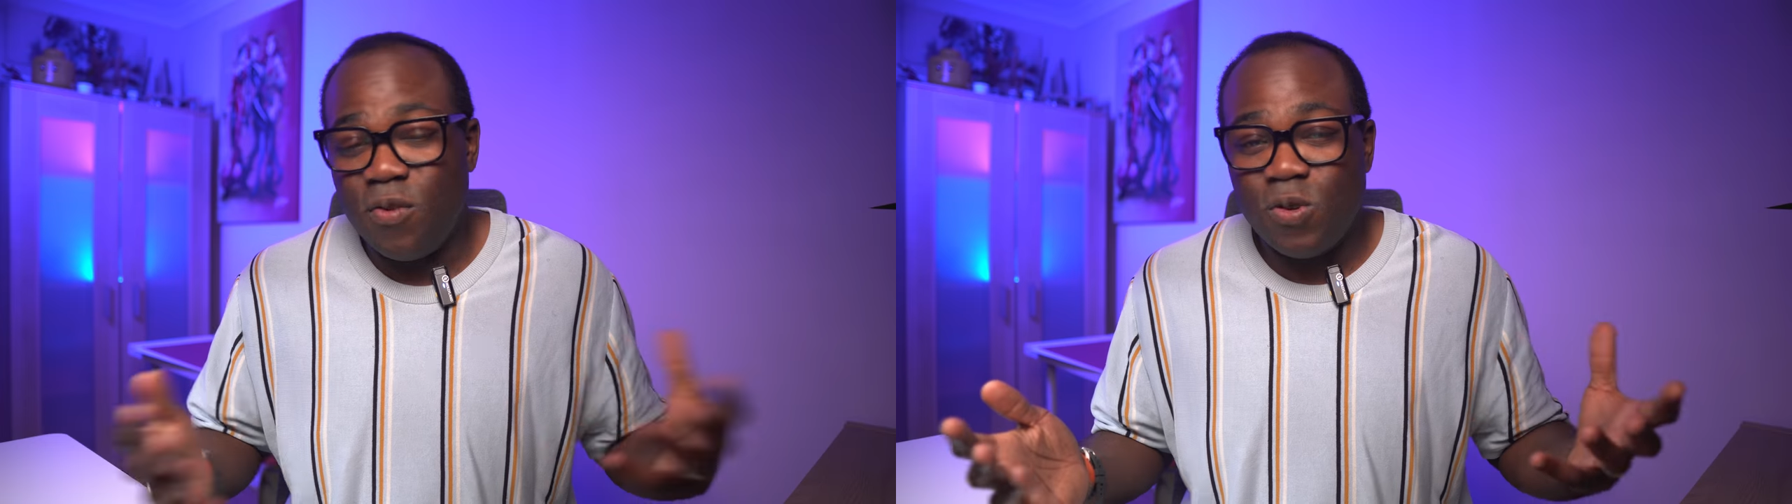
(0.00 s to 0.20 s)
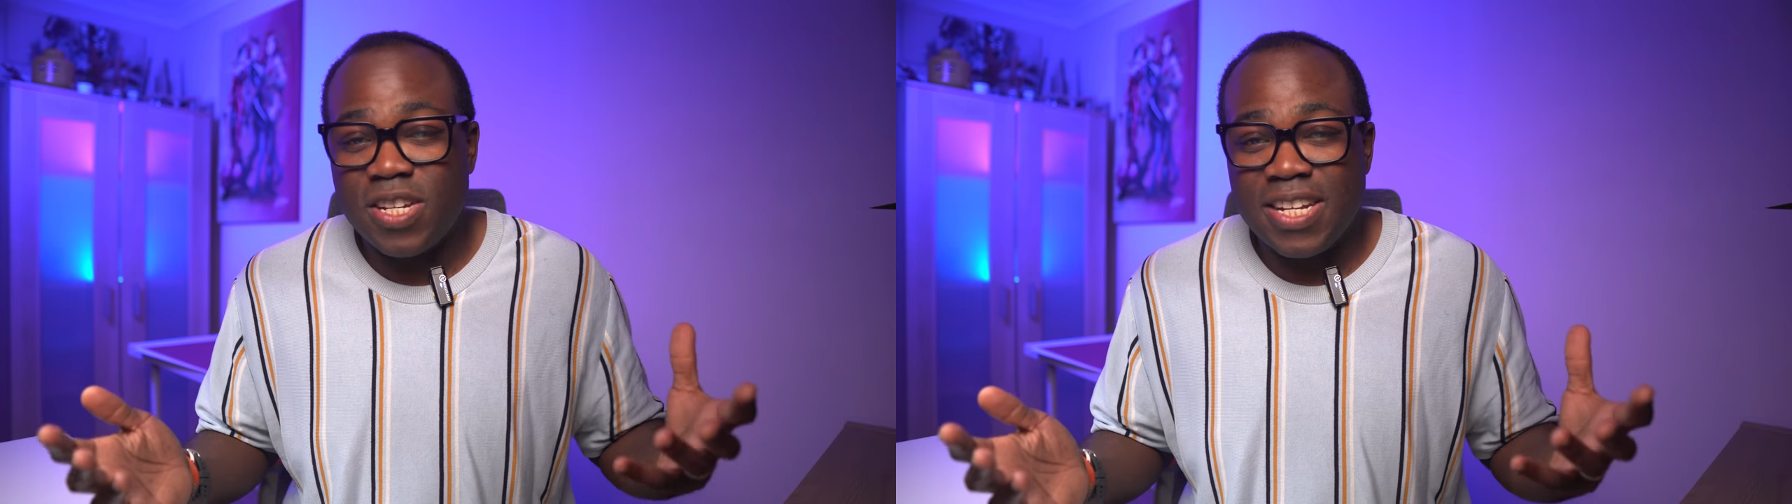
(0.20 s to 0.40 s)

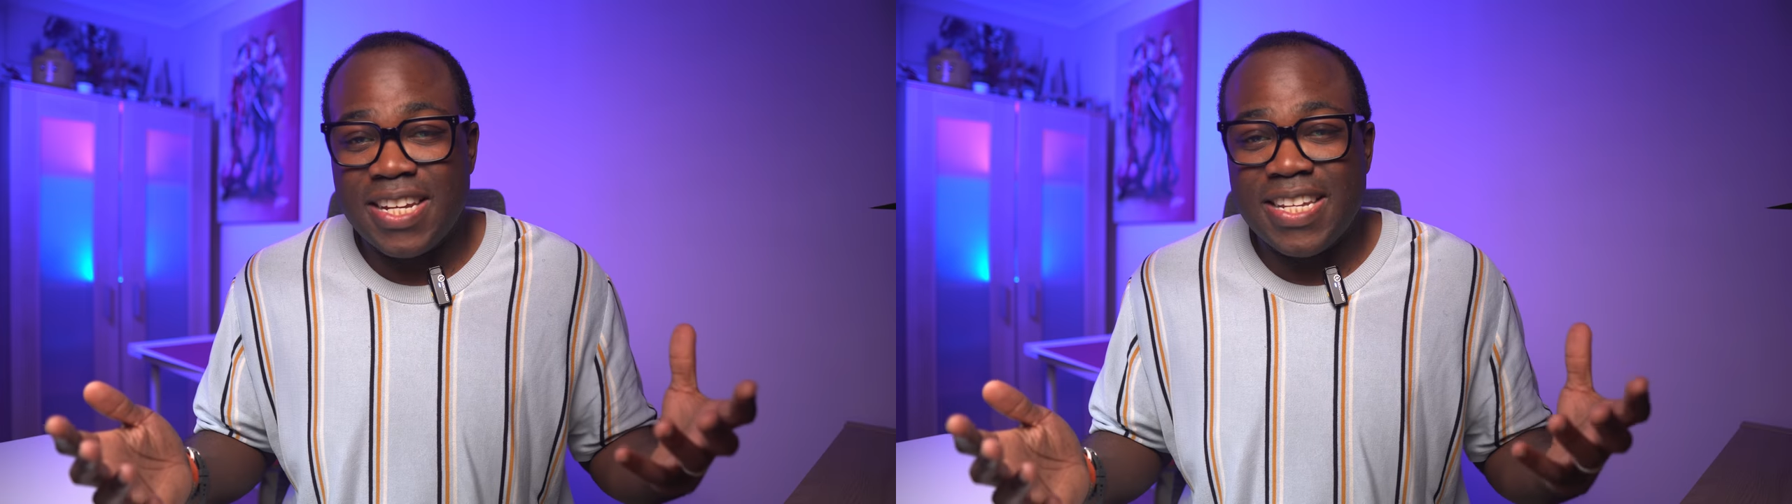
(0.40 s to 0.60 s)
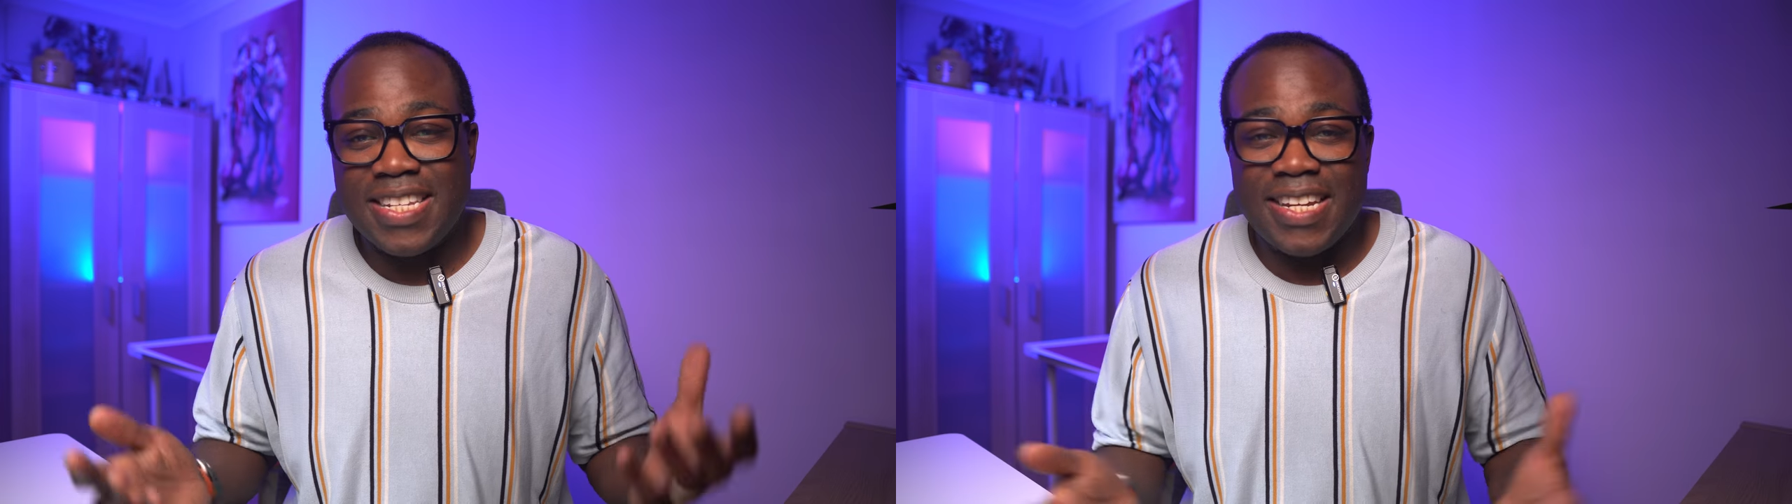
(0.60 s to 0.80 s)

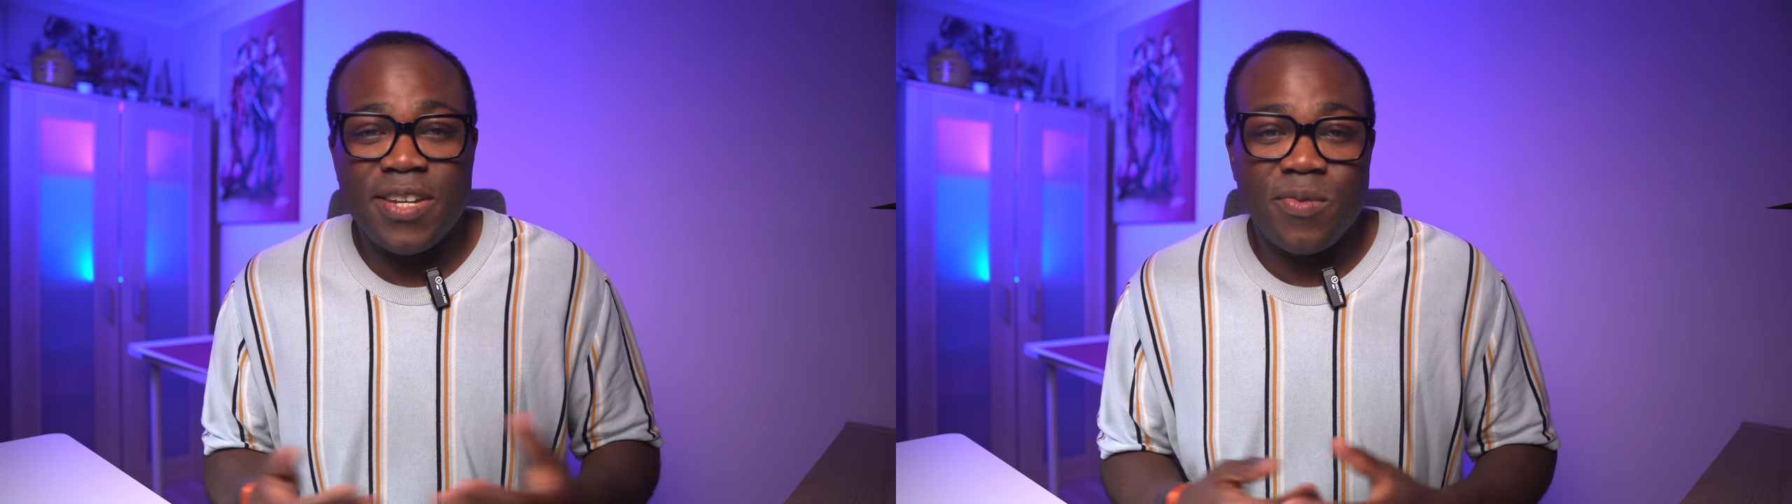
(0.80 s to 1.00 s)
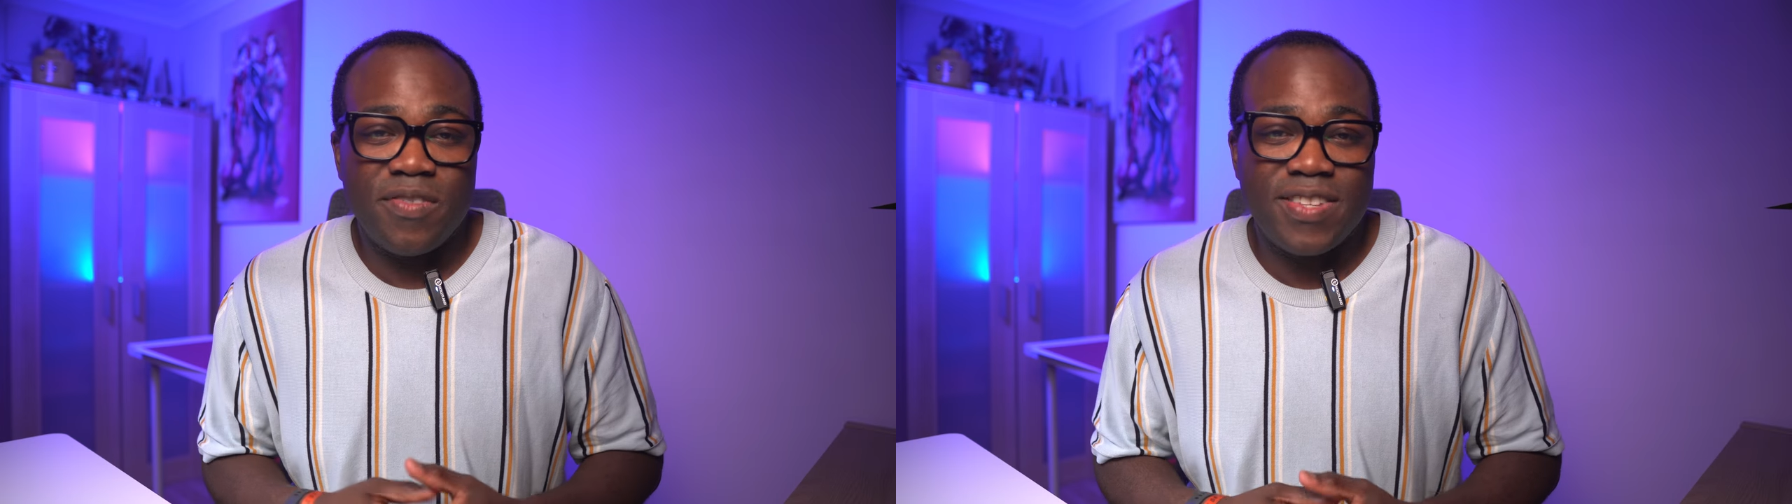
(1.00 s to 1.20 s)
Unfortunately,
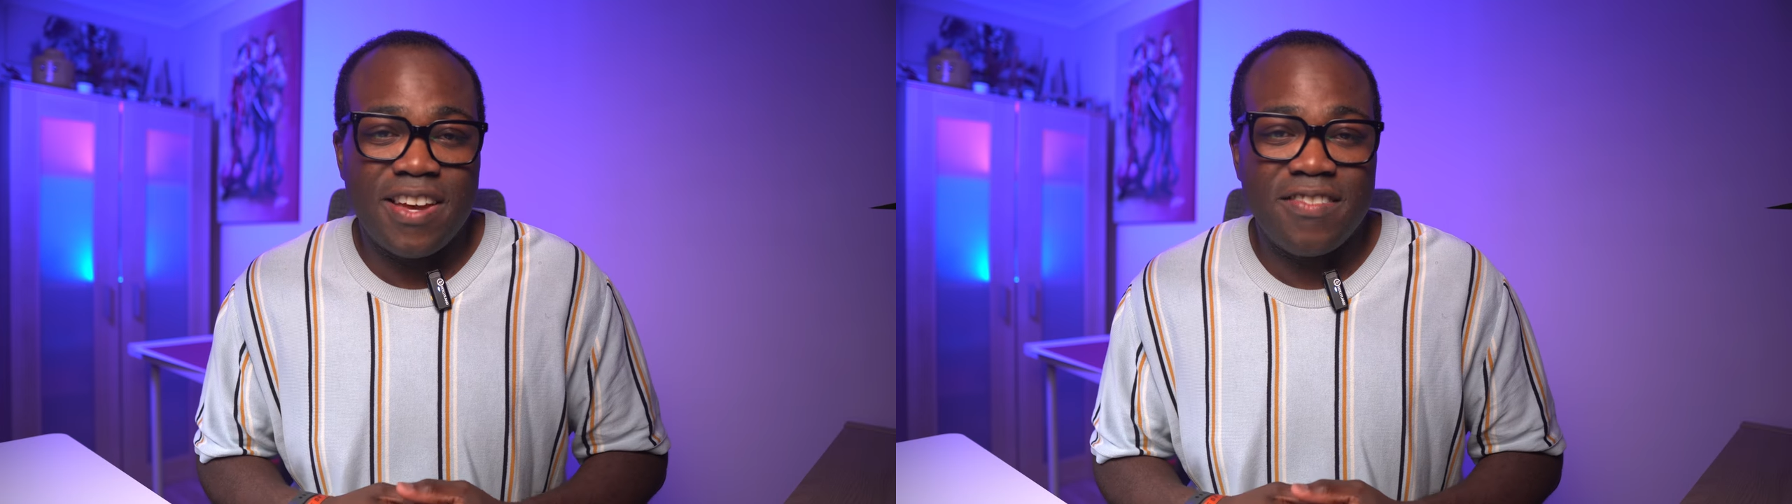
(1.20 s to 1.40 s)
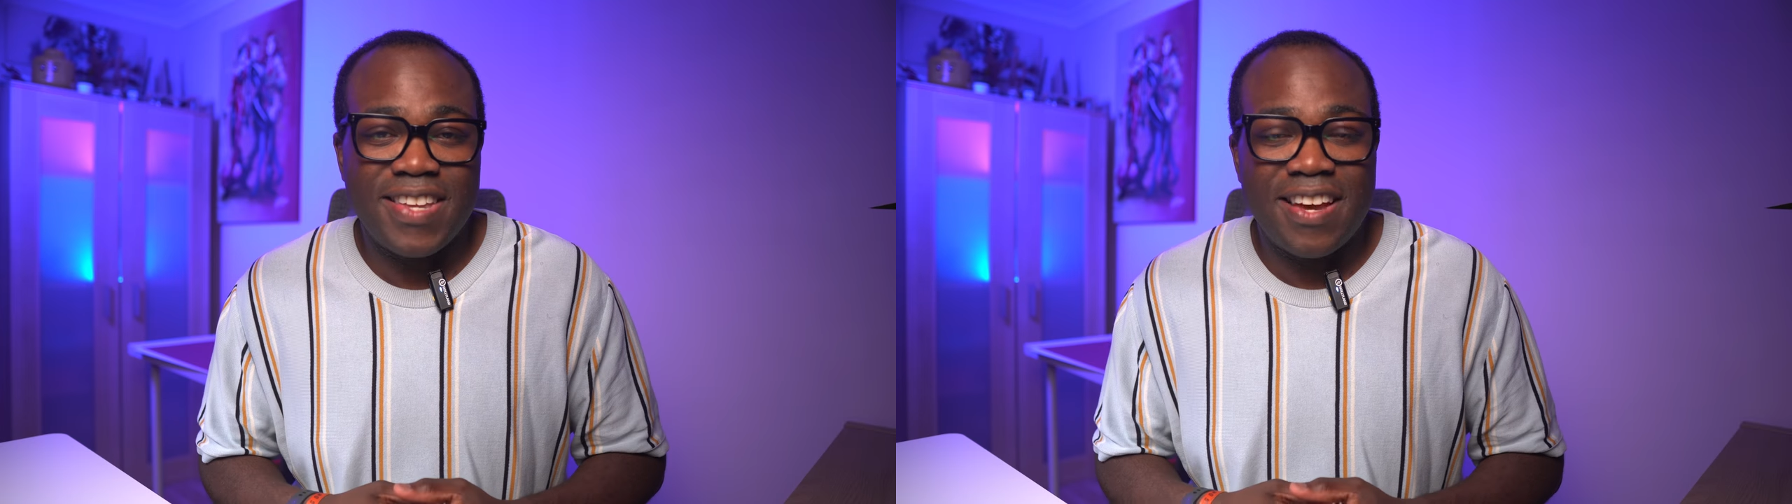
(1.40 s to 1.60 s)
dealing with
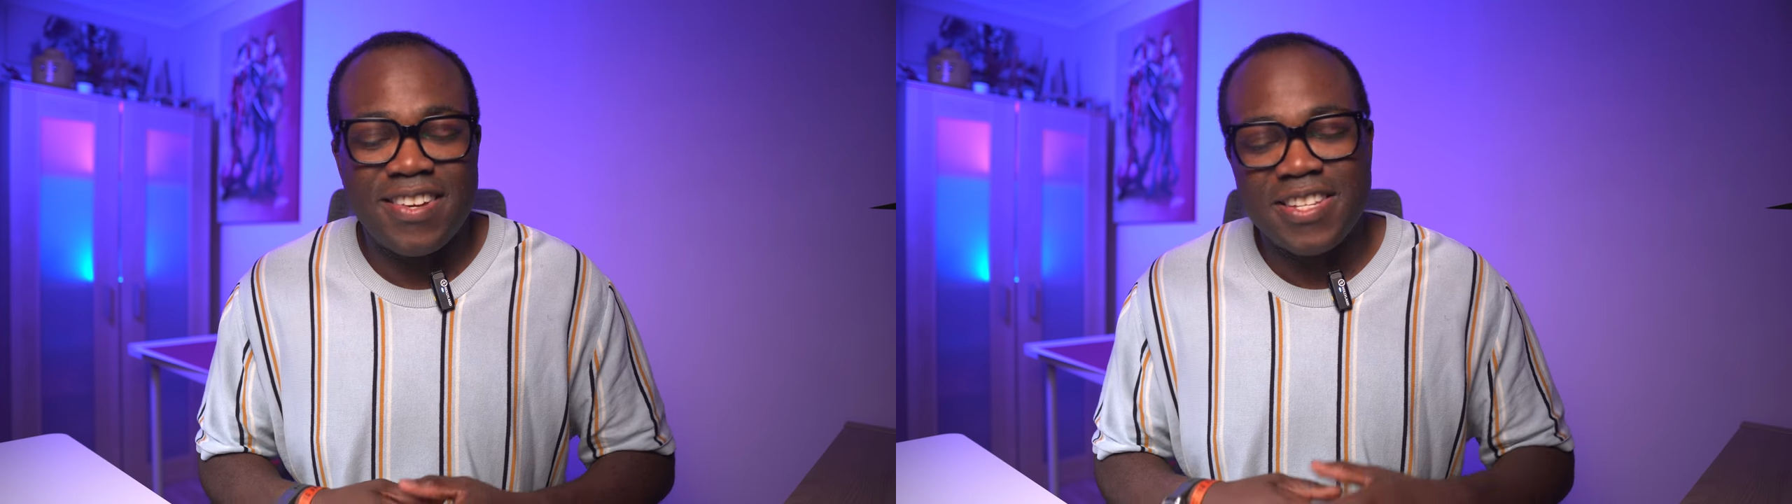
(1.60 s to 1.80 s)
self-doubt